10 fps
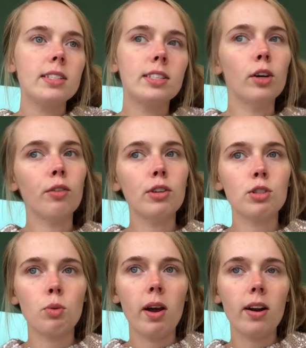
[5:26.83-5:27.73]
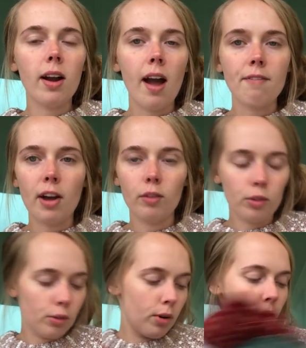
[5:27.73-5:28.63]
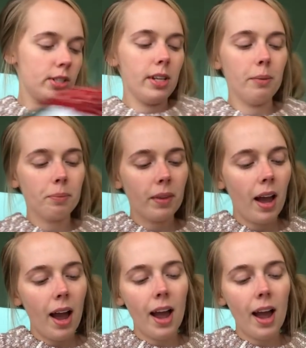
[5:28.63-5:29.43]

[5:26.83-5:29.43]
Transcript: silver sweater I found for Rosie.